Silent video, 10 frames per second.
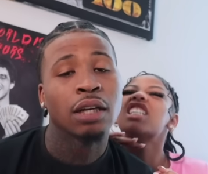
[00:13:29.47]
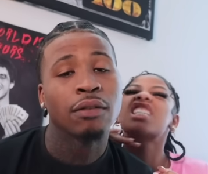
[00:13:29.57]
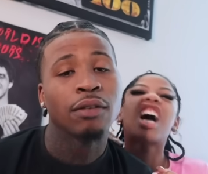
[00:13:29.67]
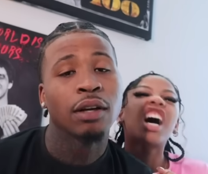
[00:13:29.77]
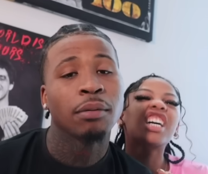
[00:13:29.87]
Speaker 1: You
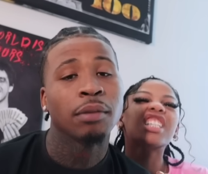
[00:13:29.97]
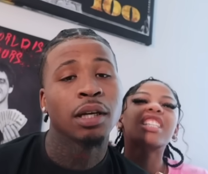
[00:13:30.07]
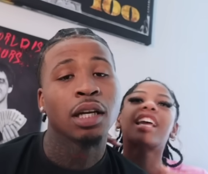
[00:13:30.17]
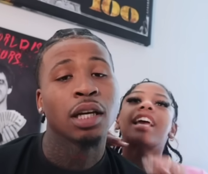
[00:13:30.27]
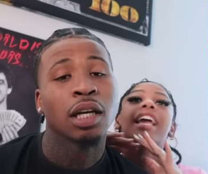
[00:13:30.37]
feel
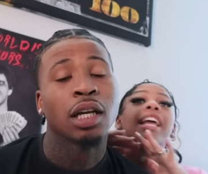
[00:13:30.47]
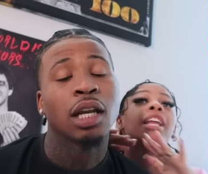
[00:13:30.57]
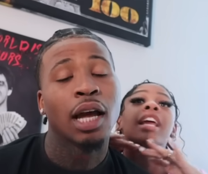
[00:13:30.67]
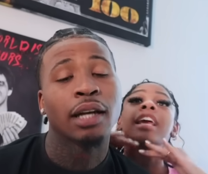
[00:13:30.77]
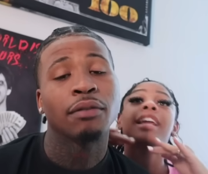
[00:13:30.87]
me?
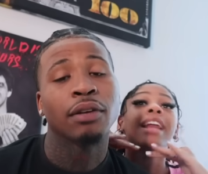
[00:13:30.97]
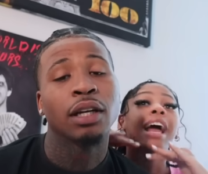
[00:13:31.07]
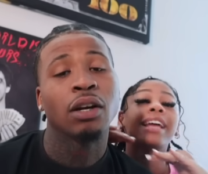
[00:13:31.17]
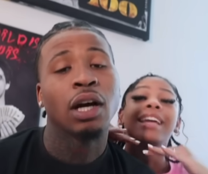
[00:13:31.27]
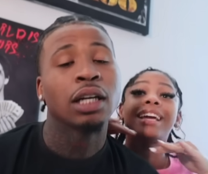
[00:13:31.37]
Like the
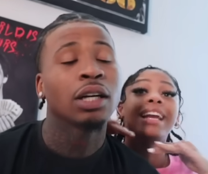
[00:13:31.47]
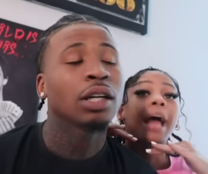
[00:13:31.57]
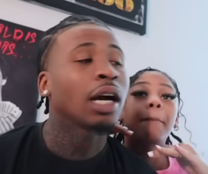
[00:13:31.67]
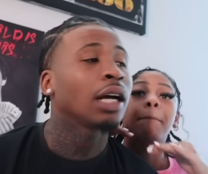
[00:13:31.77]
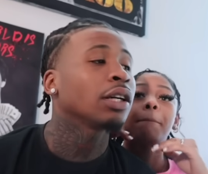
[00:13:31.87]
video. I
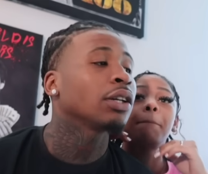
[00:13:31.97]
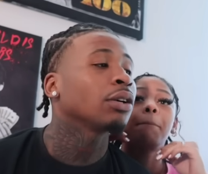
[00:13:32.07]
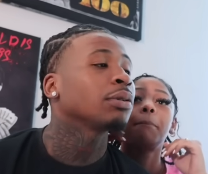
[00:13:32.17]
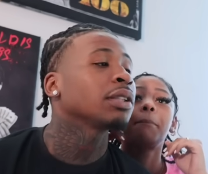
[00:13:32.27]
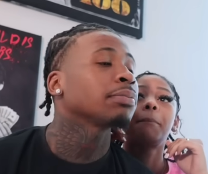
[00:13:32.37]
heard I hear
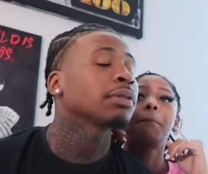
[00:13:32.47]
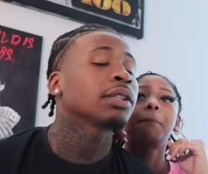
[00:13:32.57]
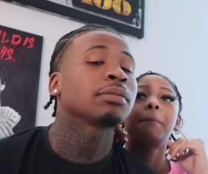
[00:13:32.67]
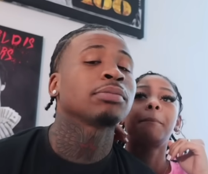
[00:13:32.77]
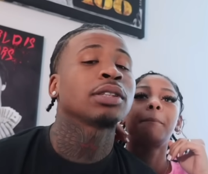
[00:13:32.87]
her
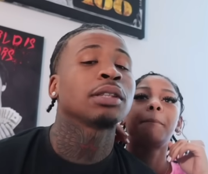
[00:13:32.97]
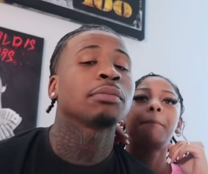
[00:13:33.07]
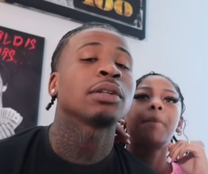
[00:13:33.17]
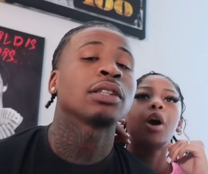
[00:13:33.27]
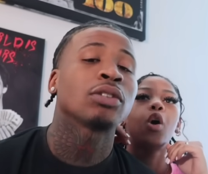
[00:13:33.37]
whispering some
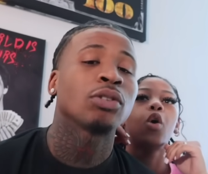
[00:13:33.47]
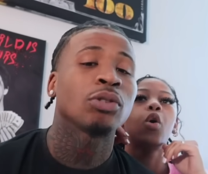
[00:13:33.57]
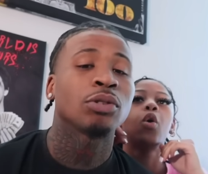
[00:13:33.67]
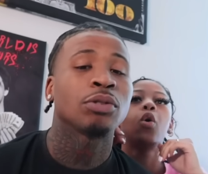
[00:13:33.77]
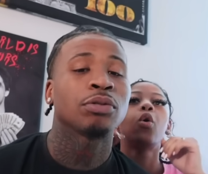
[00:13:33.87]
shit, but it's
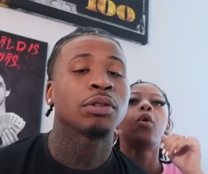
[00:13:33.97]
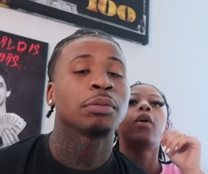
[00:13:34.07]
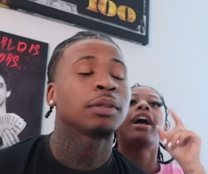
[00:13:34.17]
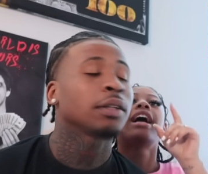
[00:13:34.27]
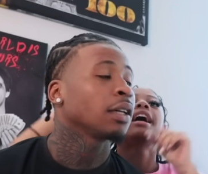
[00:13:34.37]
cool. You
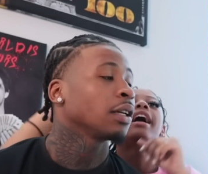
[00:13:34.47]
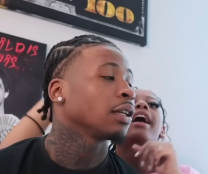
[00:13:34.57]
feel me?